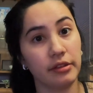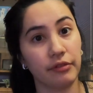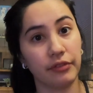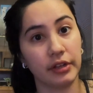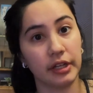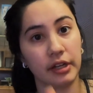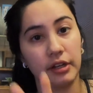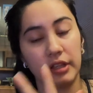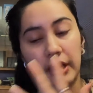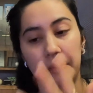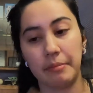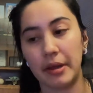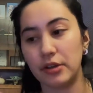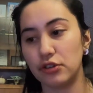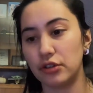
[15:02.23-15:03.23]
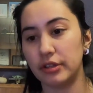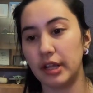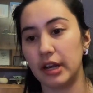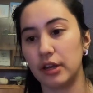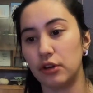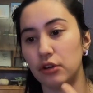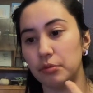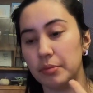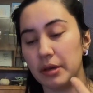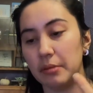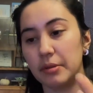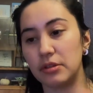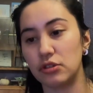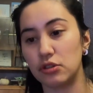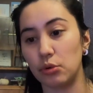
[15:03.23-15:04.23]
They're feeling good. They mentioned that it could be a
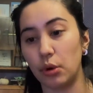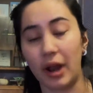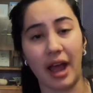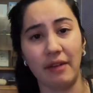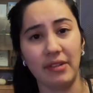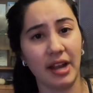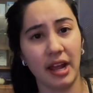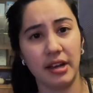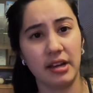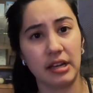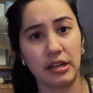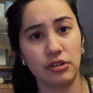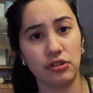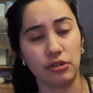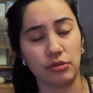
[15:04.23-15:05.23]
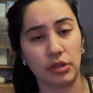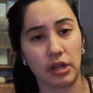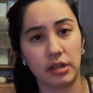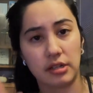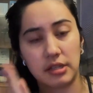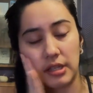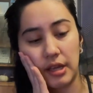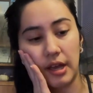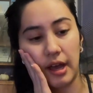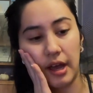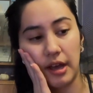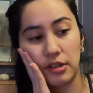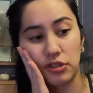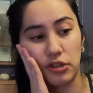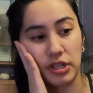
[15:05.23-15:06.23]
bit sore. I haven't had any issues, honestly,
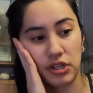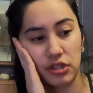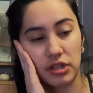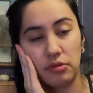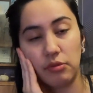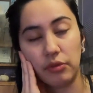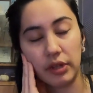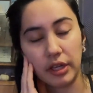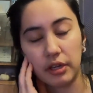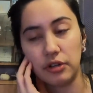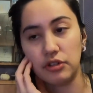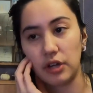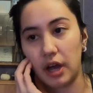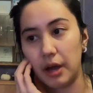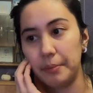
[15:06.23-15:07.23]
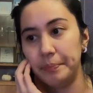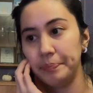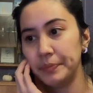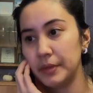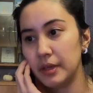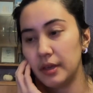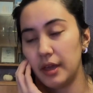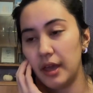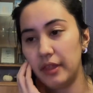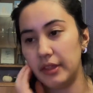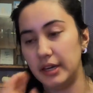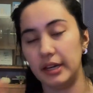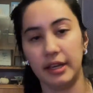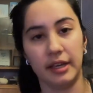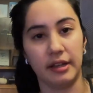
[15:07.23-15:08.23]
so they just did a really good job.
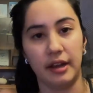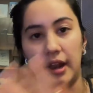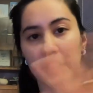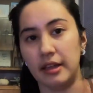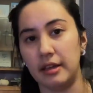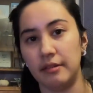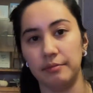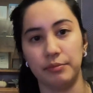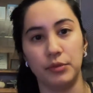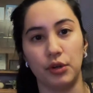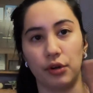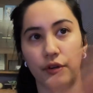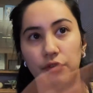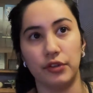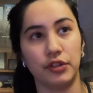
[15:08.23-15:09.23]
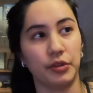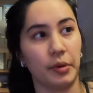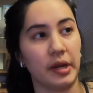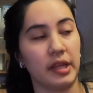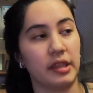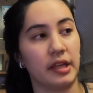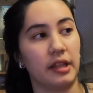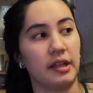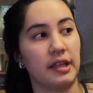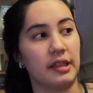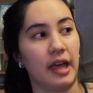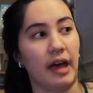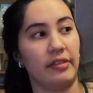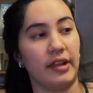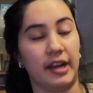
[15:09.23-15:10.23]
They didn't hit any nerve or do anything like
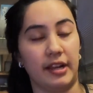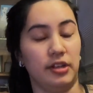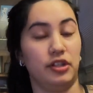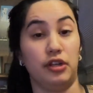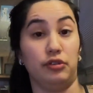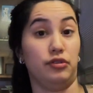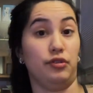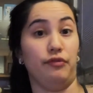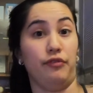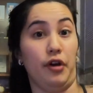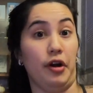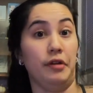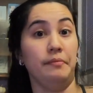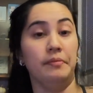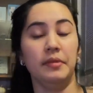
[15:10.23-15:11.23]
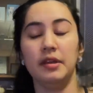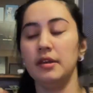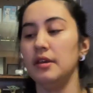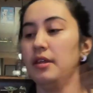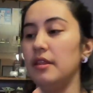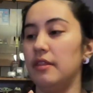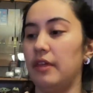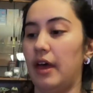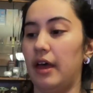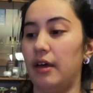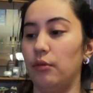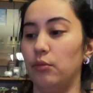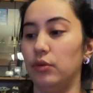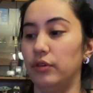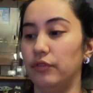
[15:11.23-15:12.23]
that I can tell so far
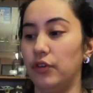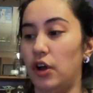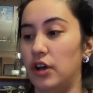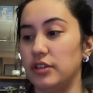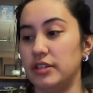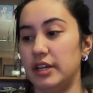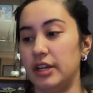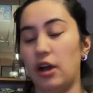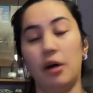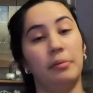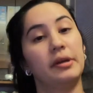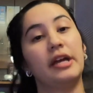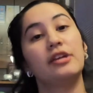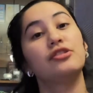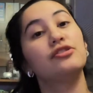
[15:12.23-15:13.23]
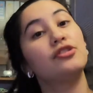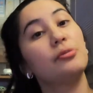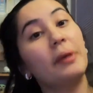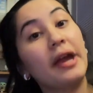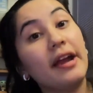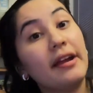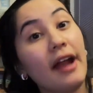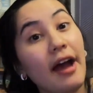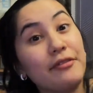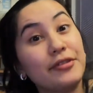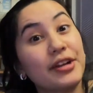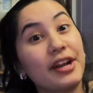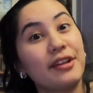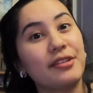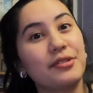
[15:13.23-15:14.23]
that would have caused any complications or pain after
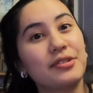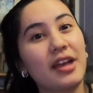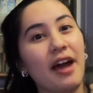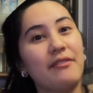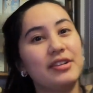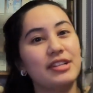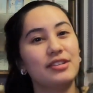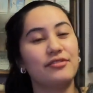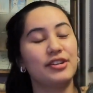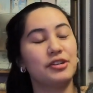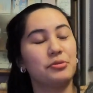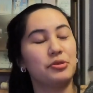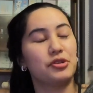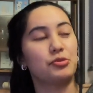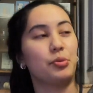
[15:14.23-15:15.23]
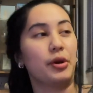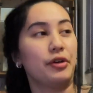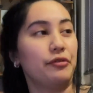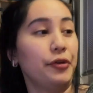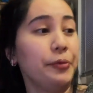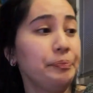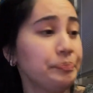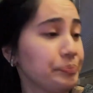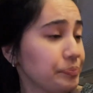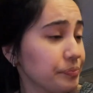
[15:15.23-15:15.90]
getting those cavities fixed, which is wonderful.